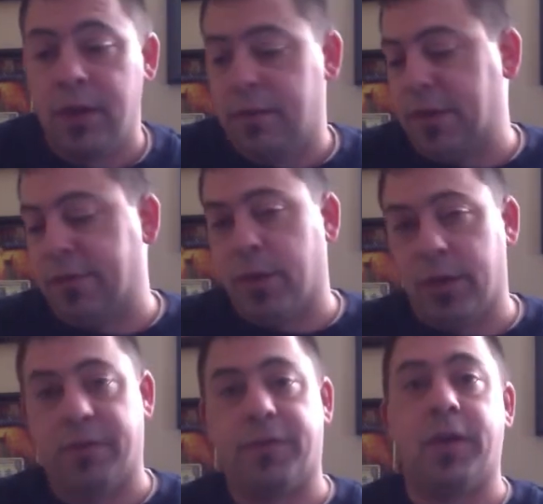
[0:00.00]
If you have one on
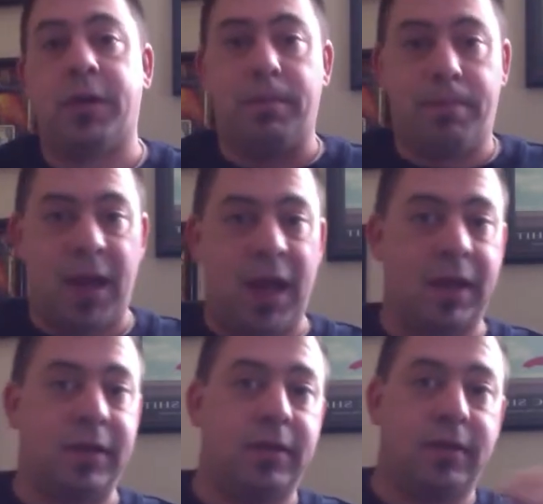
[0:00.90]
the front,
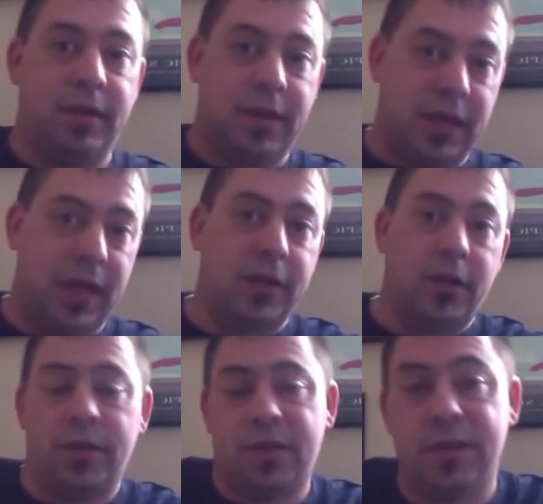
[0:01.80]
back, and
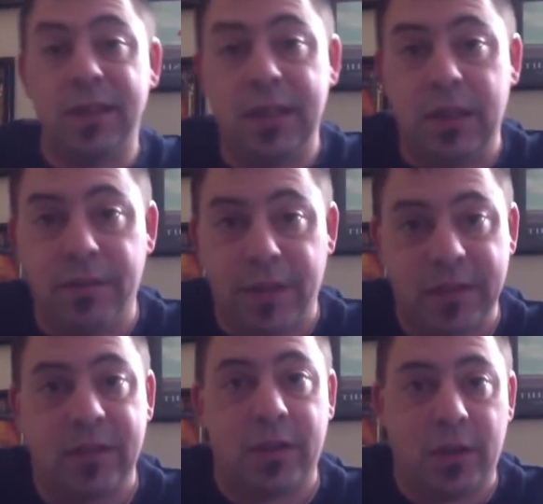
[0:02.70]
on the sleeve,
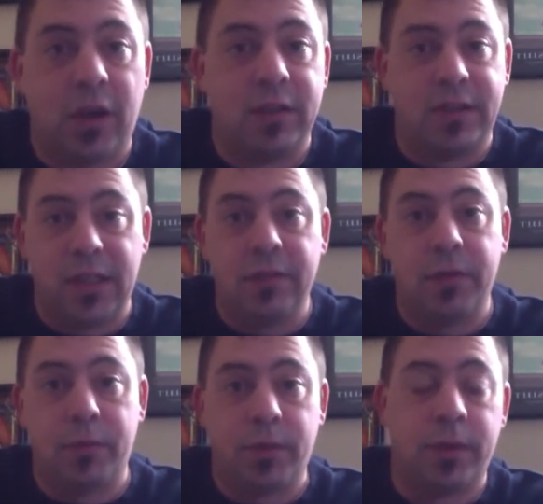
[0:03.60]
that's going to cost even
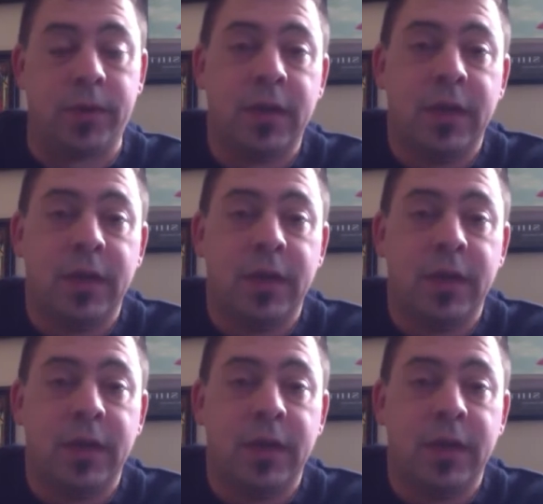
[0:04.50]
more.